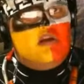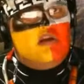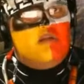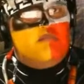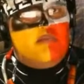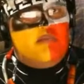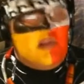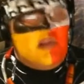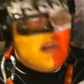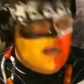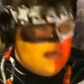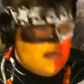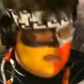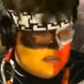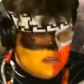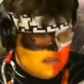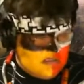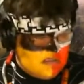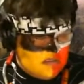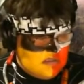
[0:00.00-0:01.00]
on the
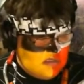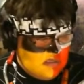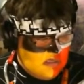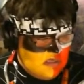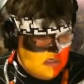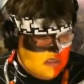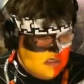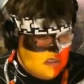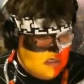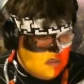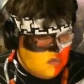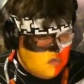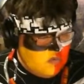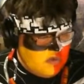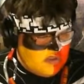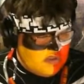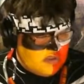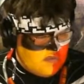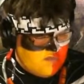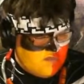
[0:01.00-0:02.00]
planet.
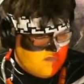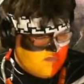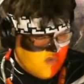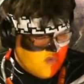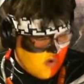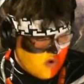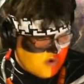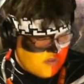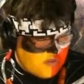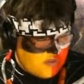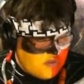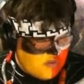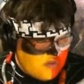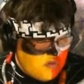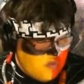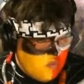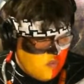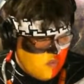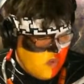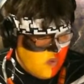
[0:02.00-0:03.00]
With the
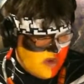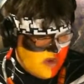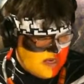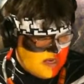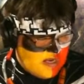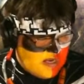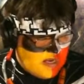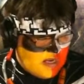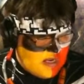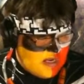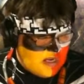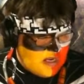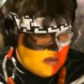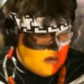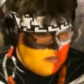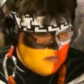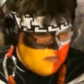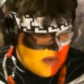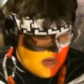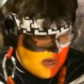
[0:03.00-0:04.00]
fourth winning
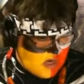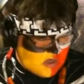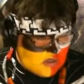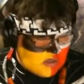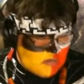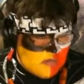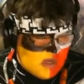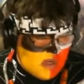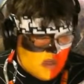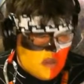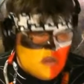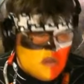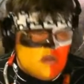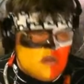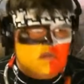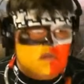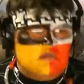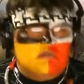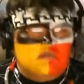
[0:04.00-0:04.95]
Powerball.